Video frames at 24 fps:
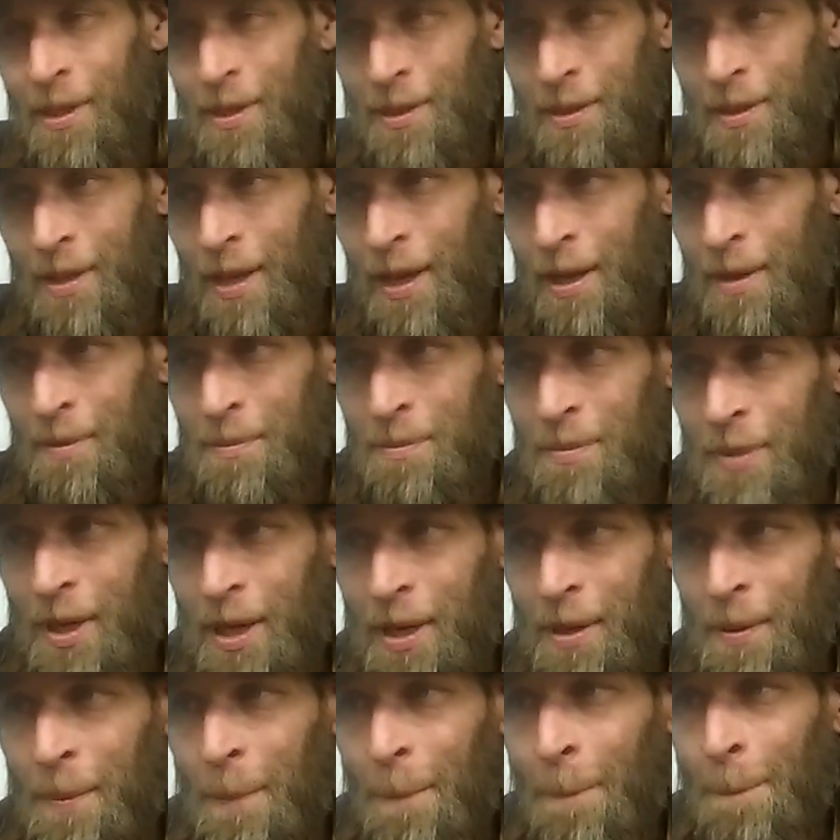like that.
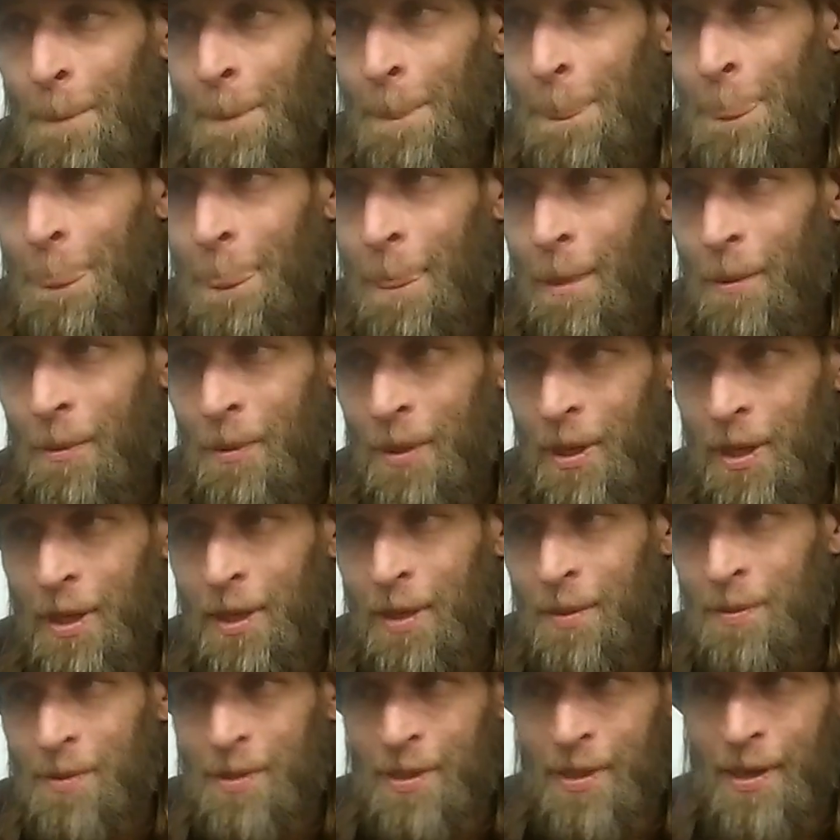But when it
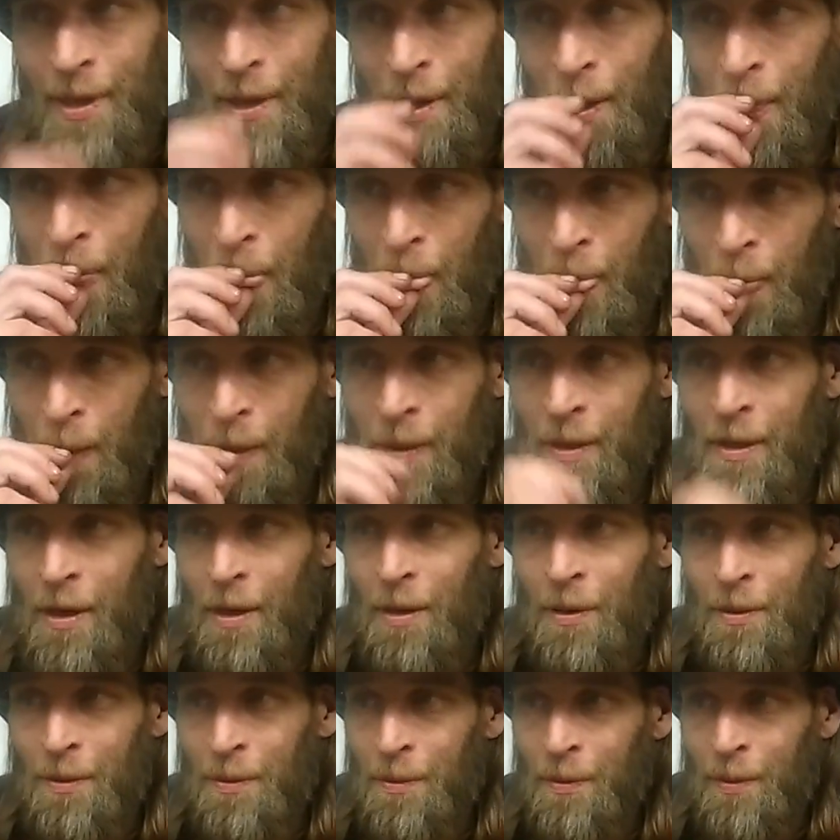comes to,
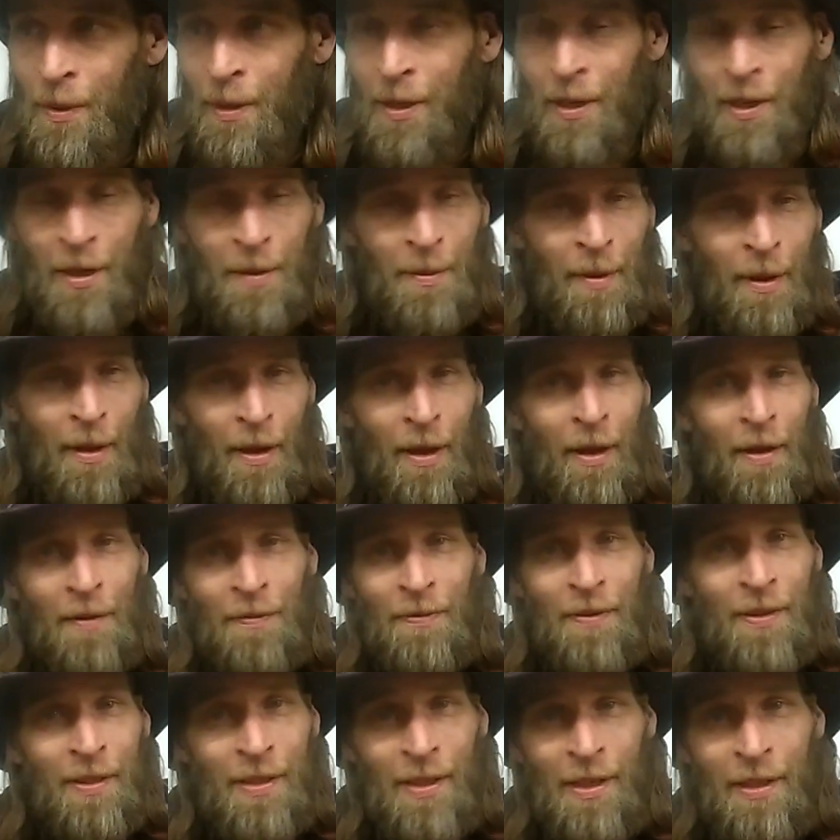working in my
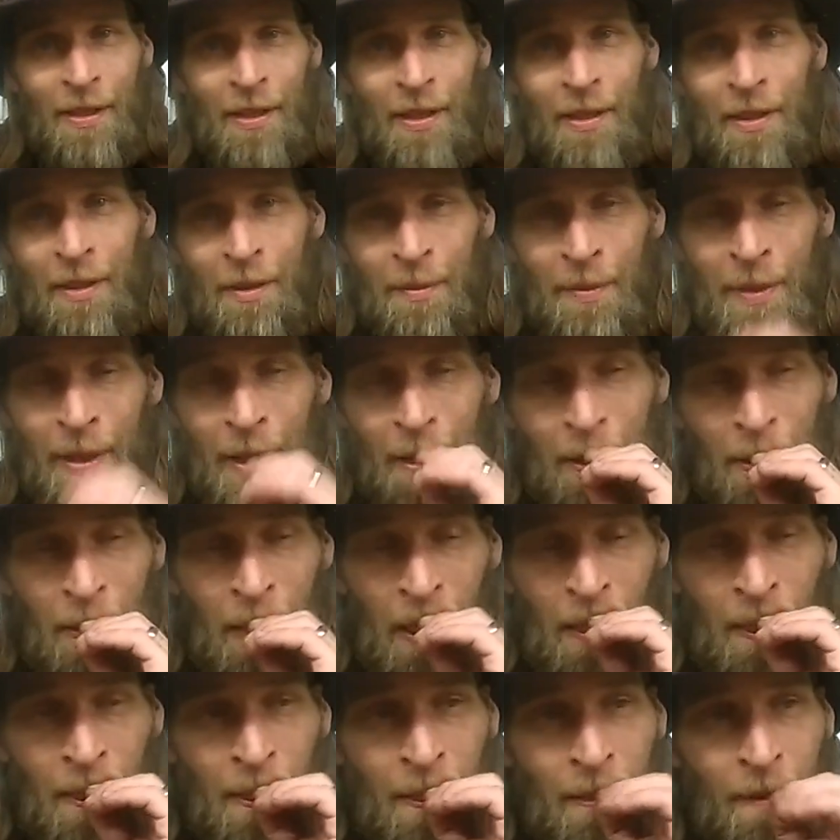office, I tend to be
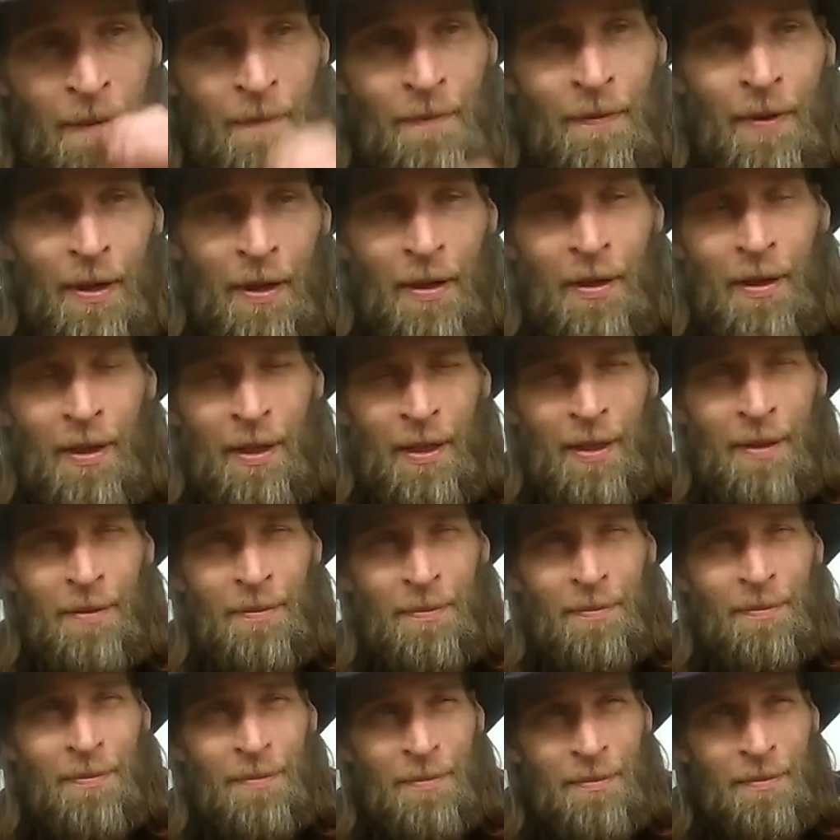very
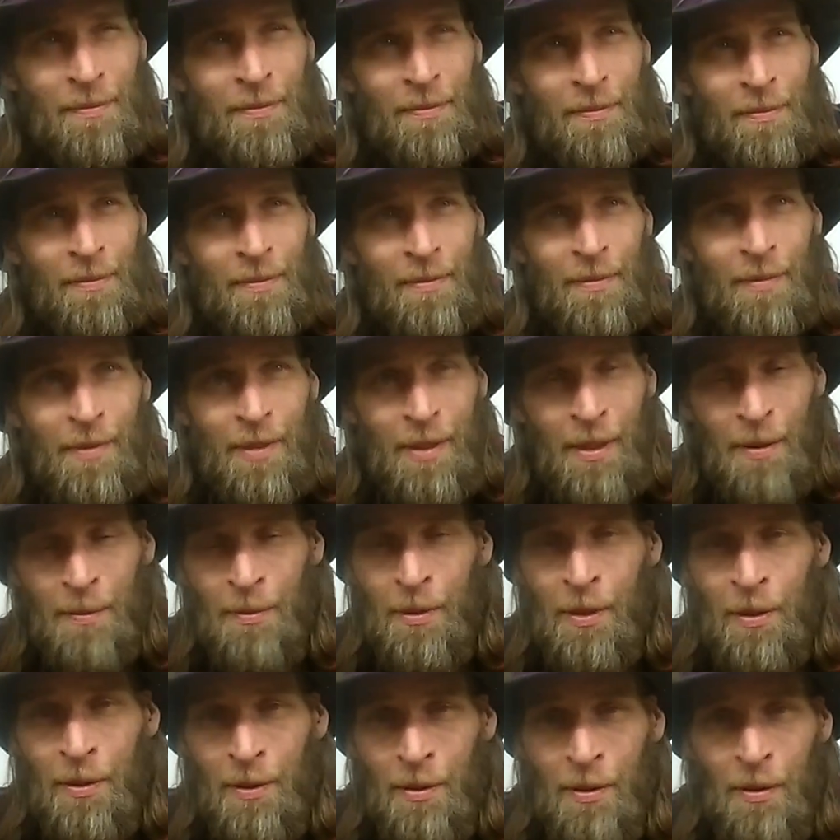
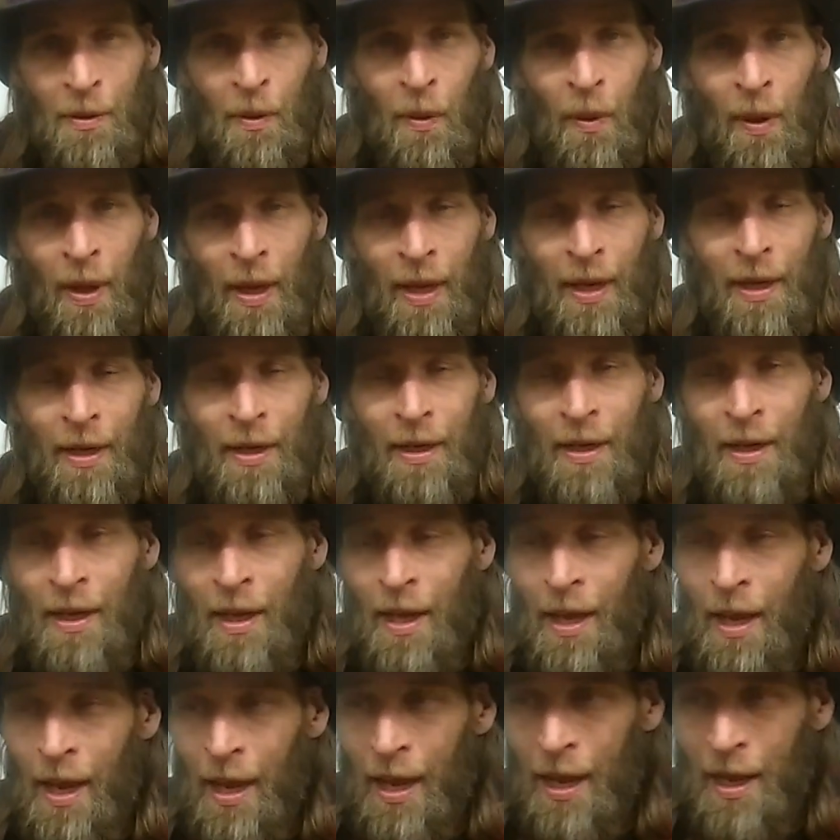subdued and quiet.
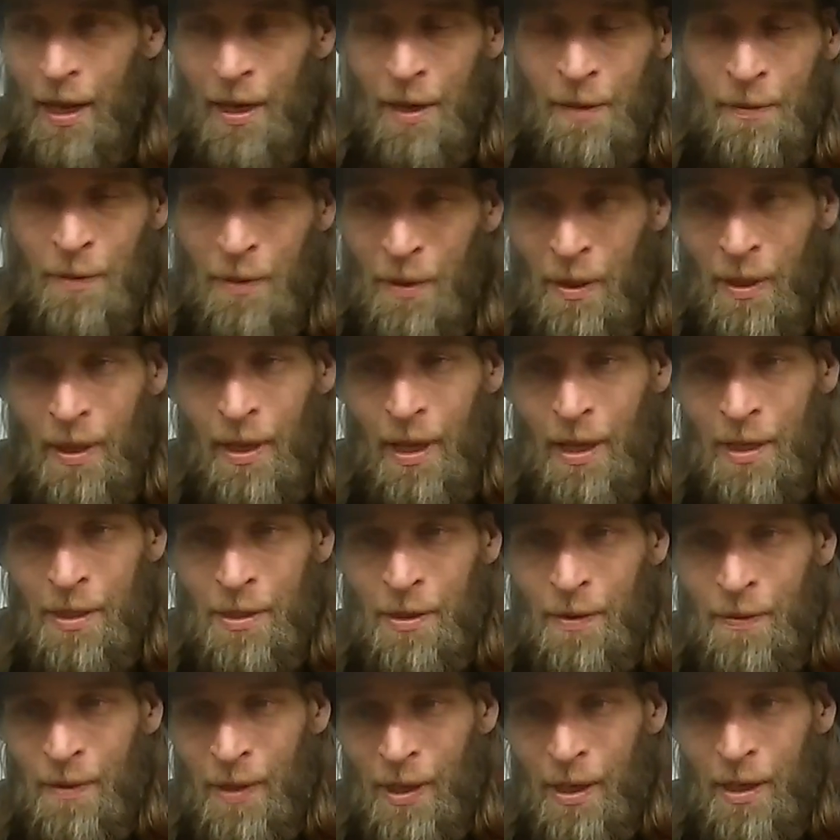And I've
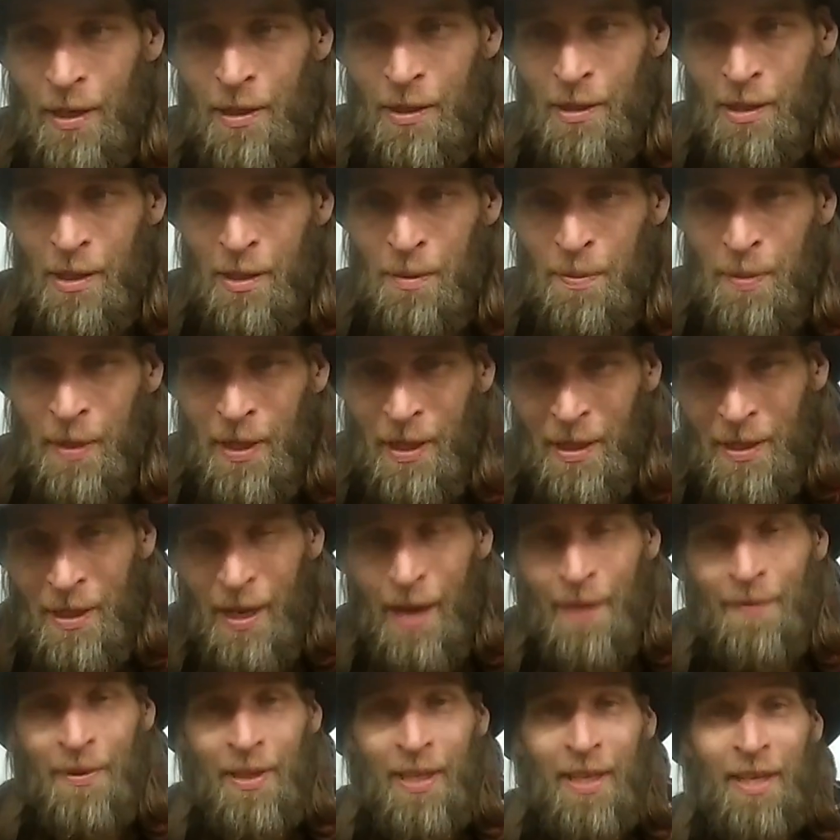realized over the years it's because
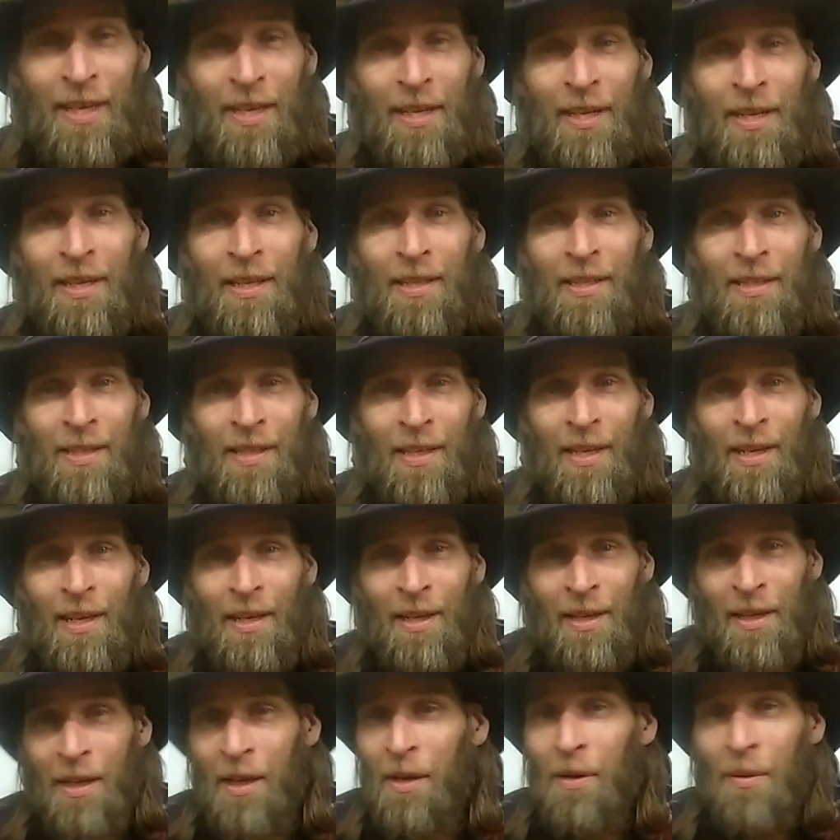having kids,
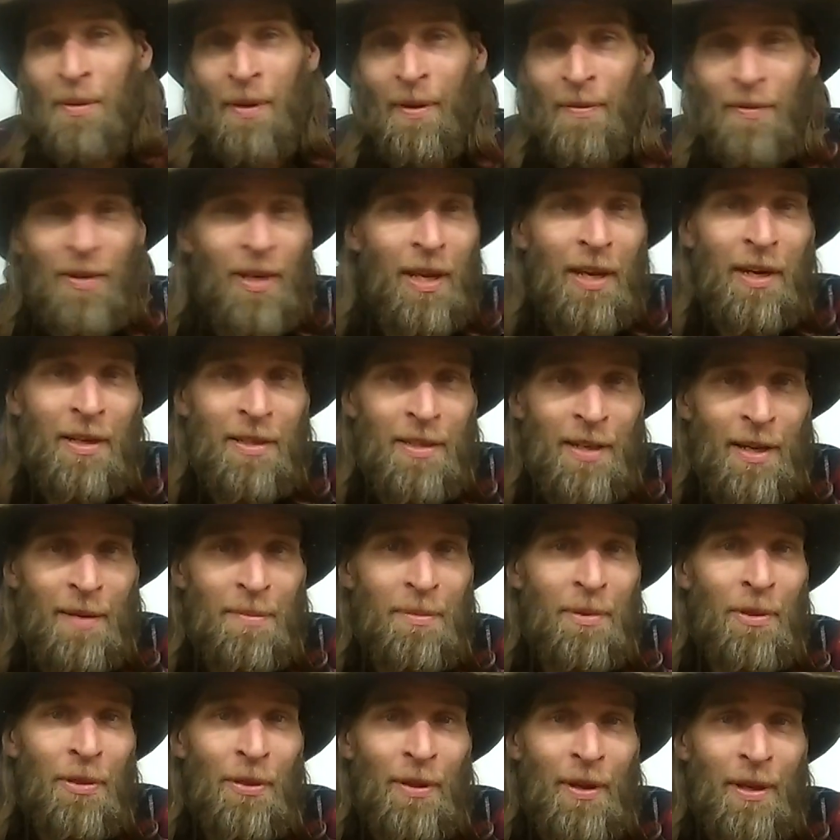you don't have a lot of time
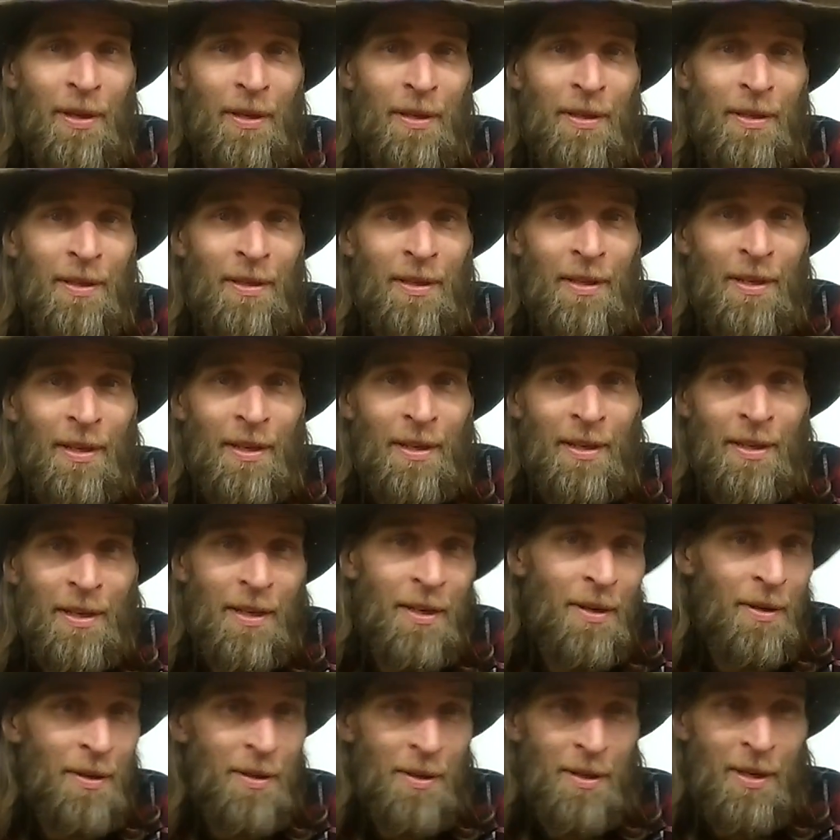to think.
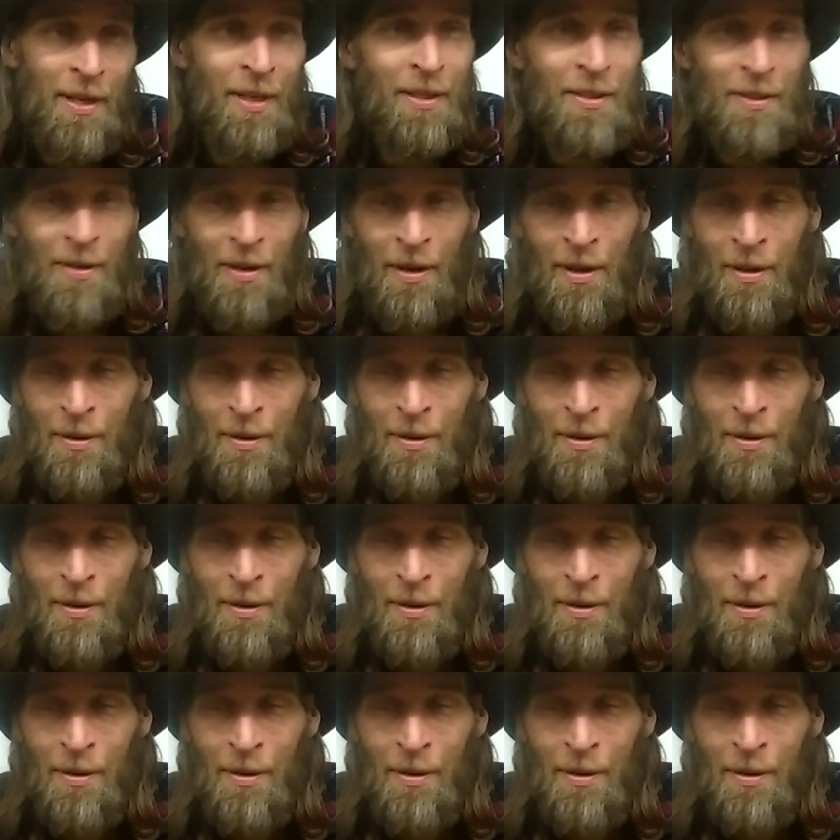Your kids are